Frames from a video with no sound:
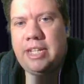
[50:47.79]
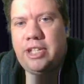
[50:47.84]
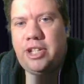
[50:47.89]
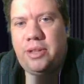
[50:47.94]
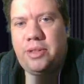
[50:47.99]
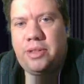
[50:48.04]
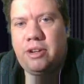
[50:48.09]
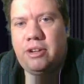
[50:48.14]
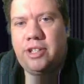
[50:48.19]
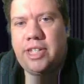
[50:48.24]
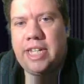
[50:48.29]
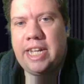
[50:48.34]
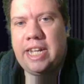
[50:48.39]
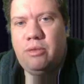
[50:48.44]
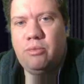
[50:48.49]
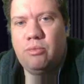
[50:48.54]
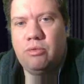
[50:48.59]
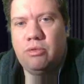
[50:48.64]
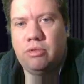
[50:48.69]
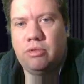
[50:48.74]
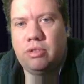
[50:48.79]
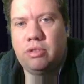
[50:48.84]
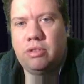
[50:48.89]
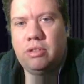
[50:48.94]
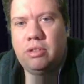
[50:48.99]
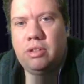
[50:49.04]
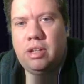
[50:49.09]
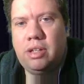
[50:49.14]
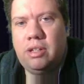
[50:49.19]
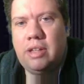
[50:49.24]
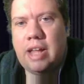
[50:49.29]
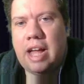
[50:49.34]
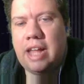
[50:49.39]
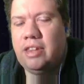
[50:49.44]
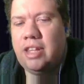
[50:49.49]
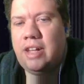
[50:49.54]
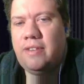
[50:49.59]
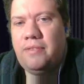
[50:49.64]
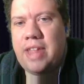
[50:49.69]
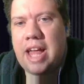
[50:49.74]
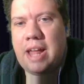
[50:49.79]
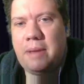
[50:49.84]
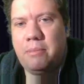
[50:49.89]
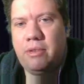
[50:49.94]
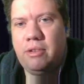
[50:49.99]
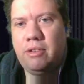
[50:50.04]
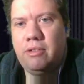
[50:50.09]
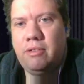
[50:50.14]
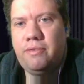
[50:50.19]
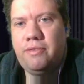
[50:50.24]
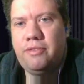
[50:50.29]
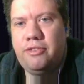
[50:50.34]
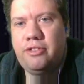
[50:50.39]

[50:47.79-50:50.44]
PG-13 rule. I love that move.